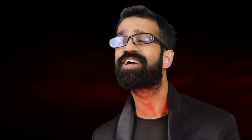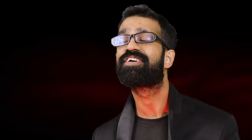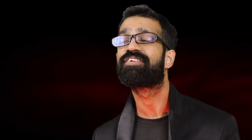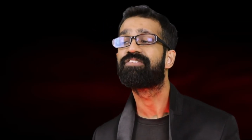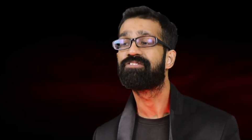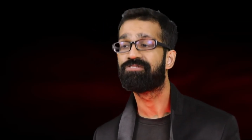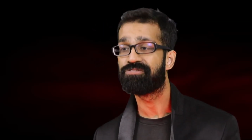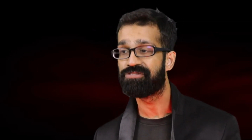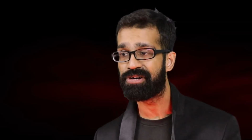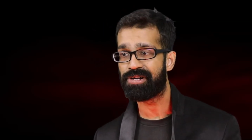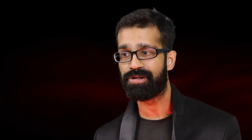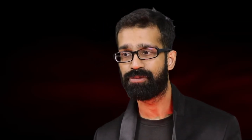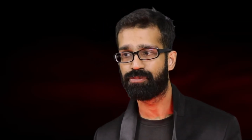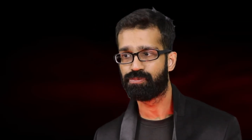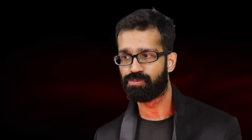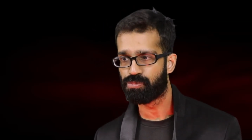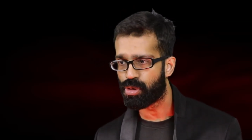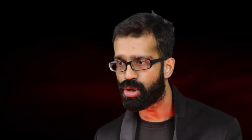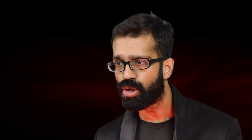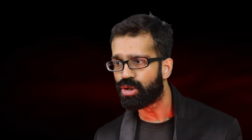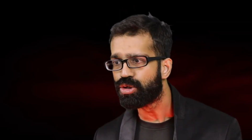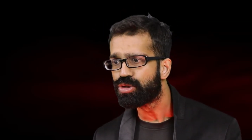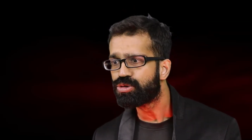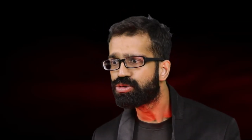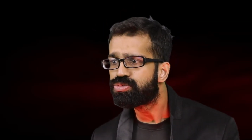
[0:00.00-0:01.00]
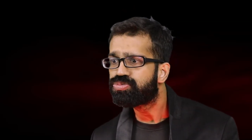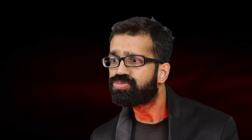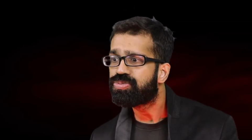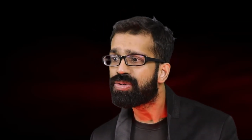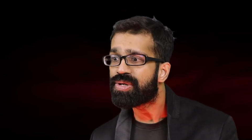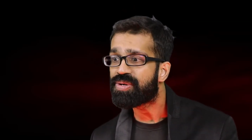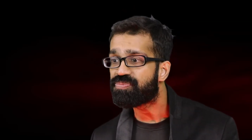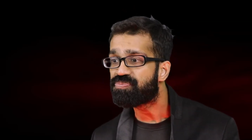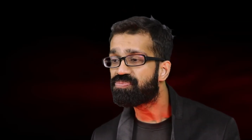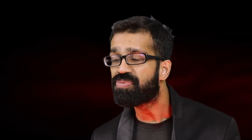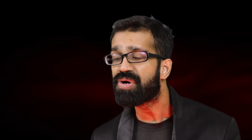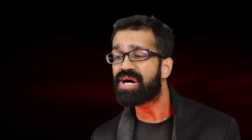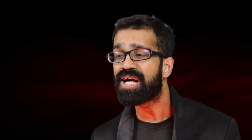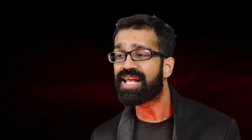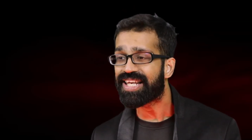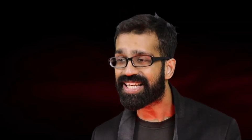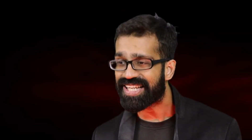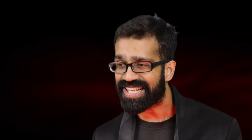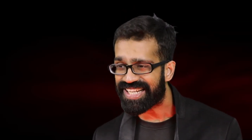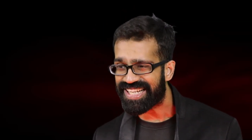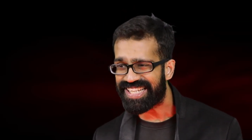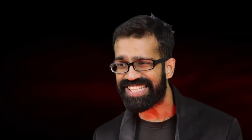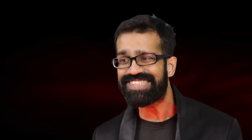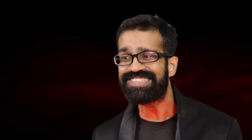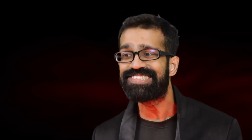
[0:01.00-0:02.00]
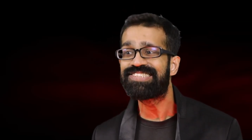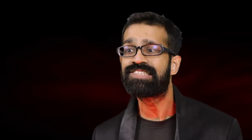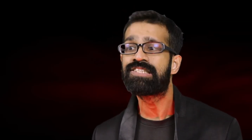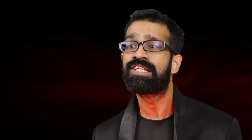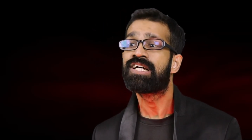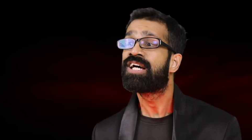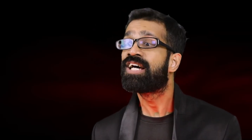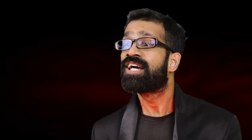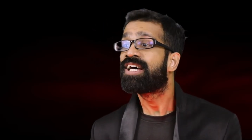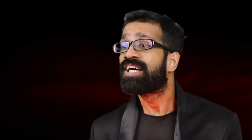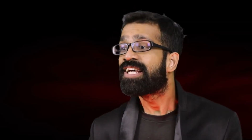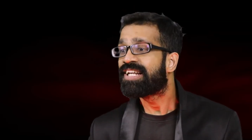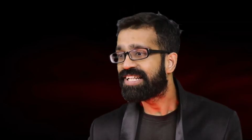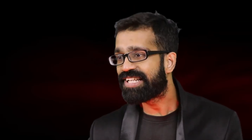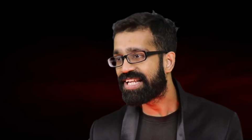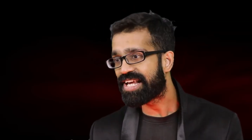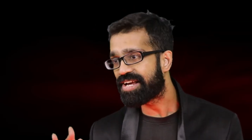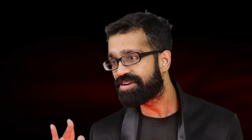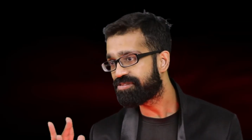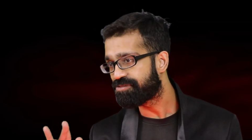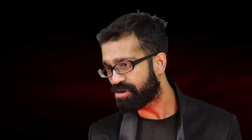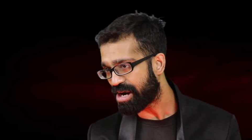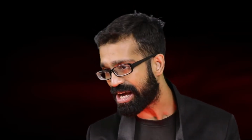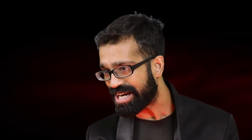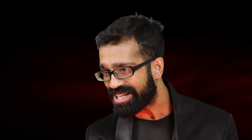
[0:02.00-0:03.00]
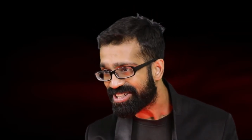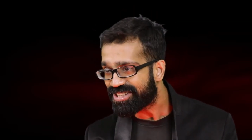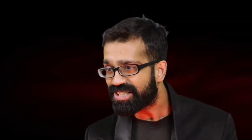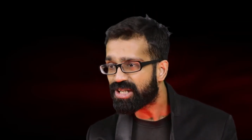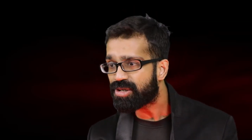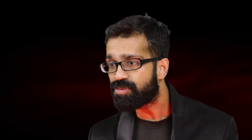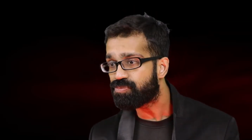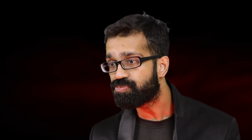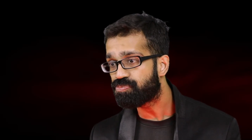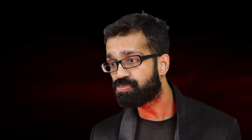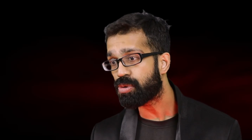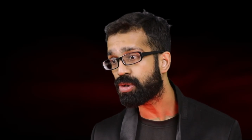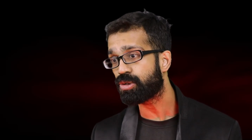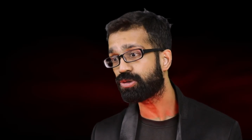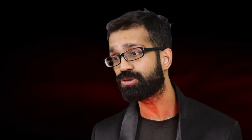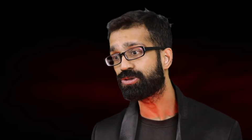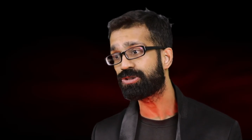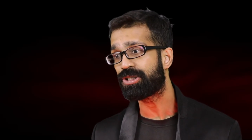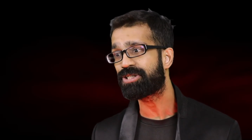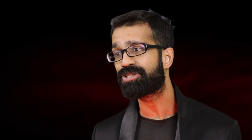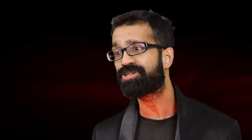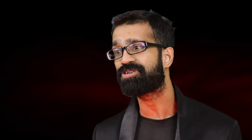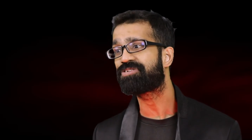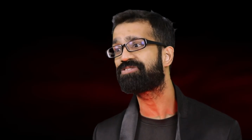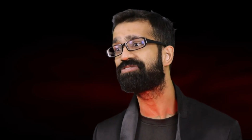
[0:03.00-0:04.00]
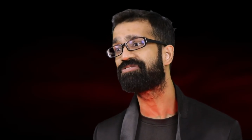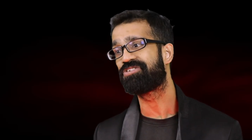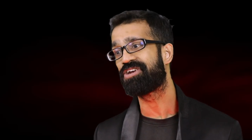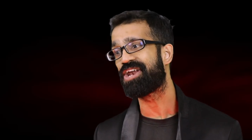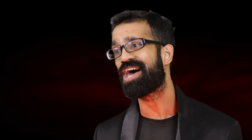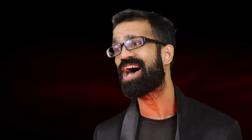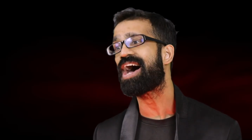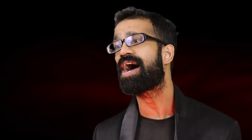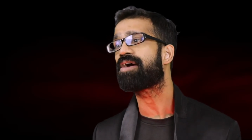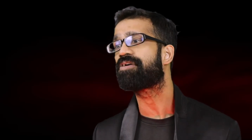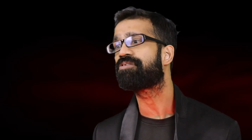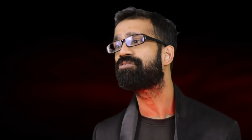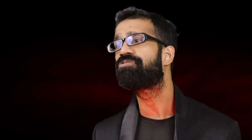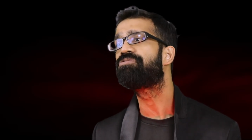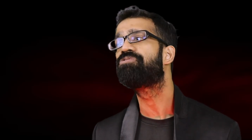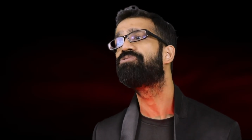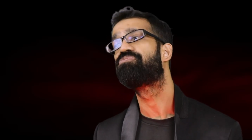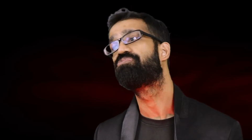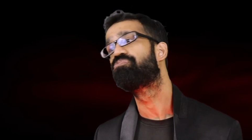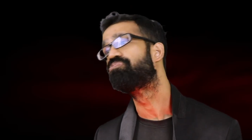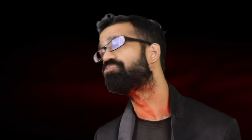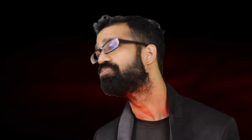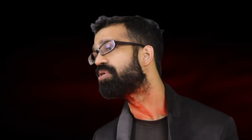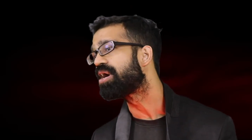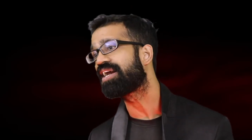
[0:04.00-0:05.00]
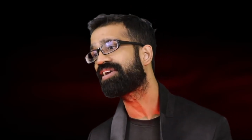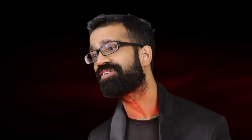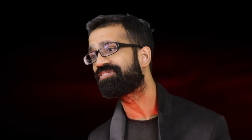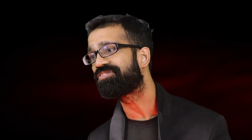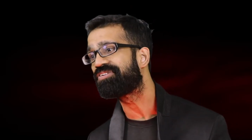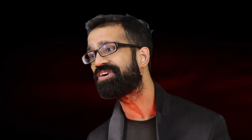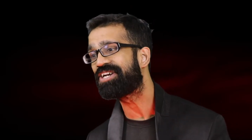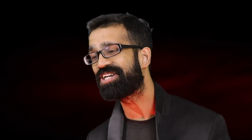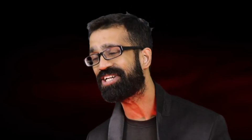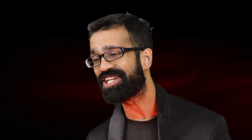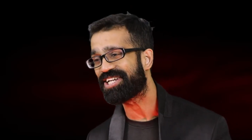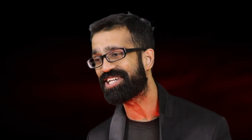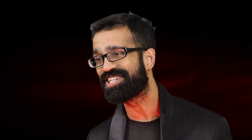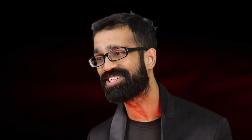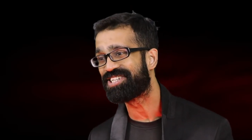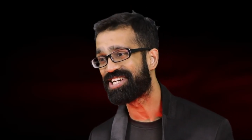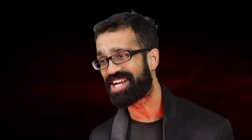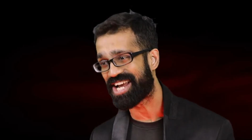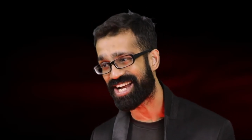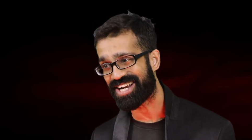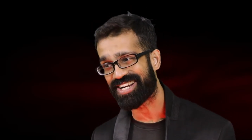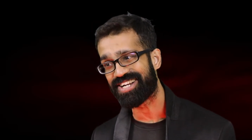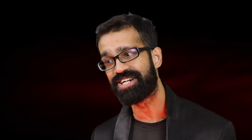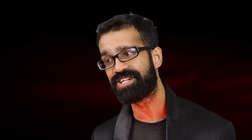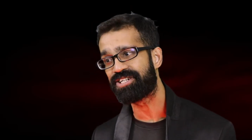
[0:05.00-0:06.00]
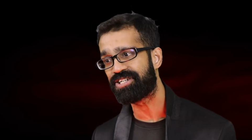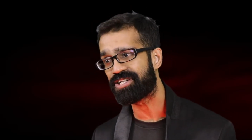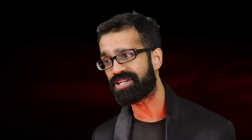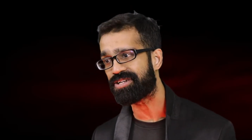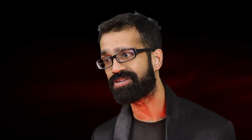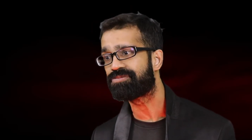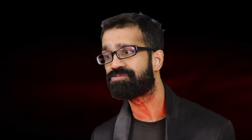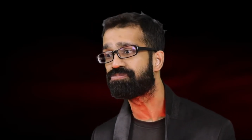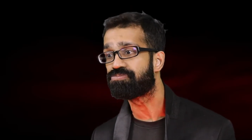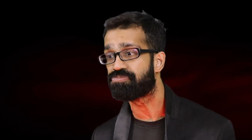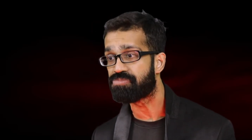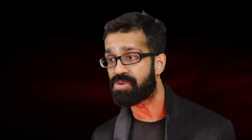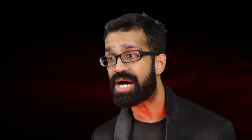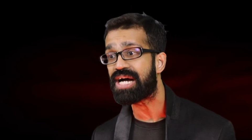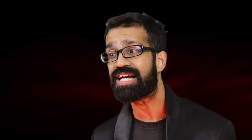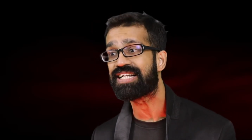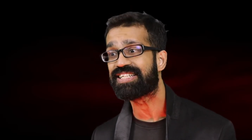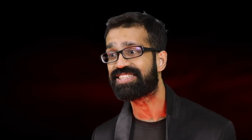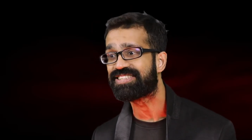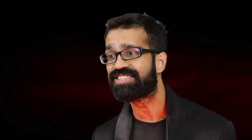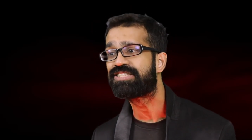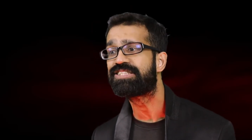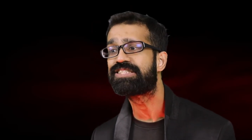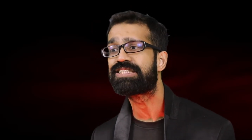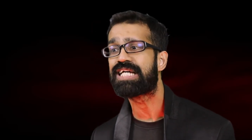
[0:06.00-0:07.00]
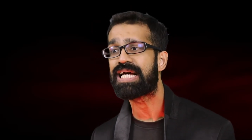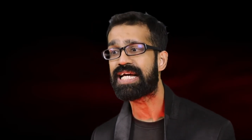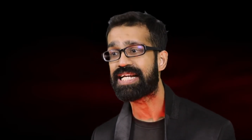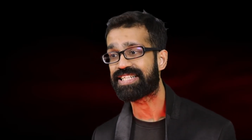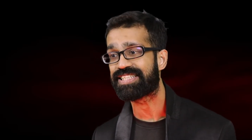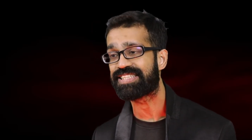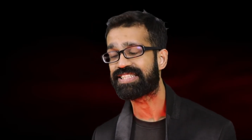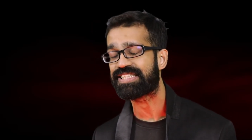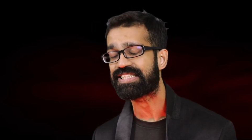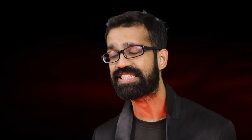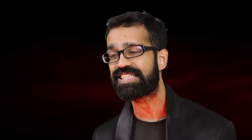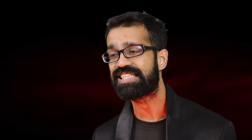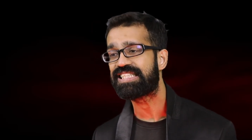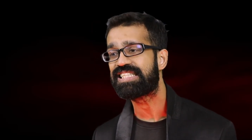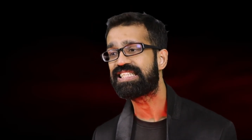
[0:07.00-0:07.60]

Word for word: thing with most people is they want a positive life but with a negative mindset.